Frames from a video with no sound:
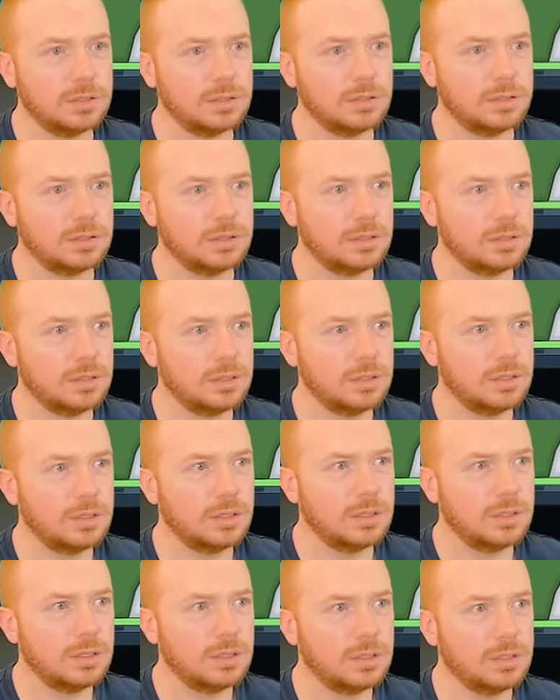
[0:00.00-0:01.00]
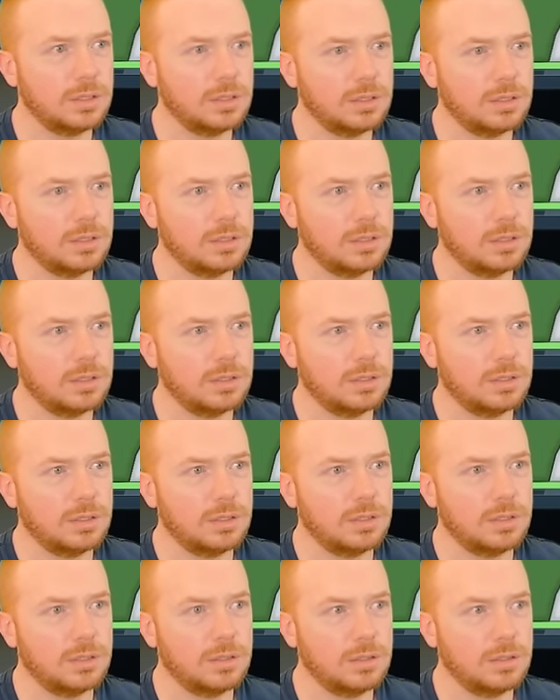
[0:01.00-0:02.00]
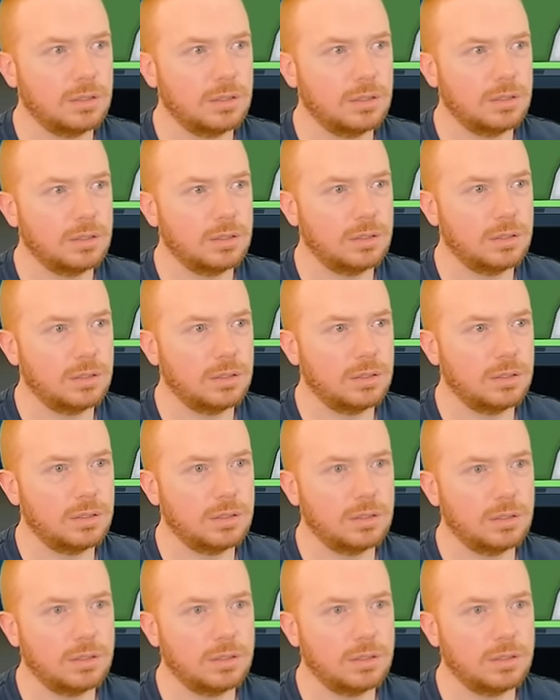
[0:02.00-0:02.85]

Nothing is said.